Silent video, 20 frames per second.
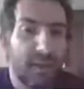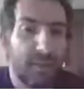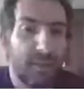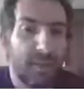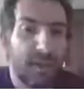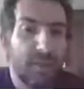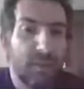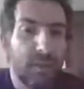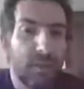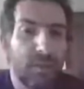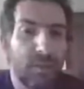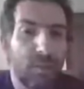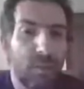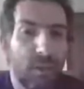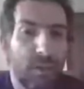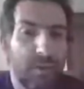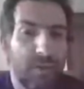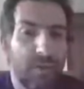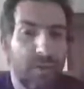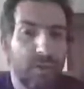but also
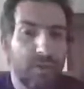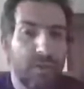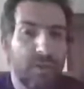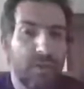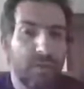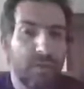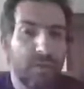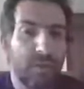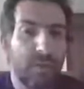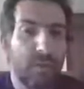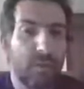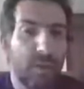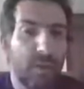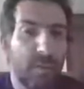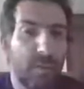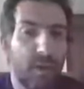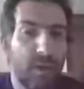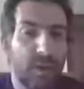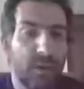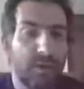what's called the Human
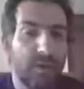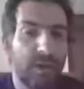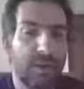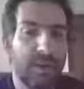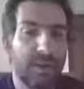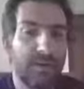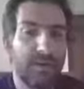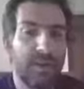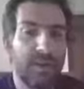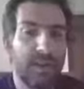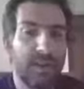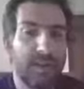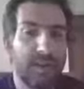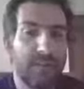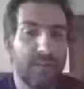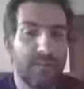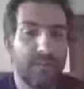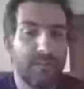Monitor interface.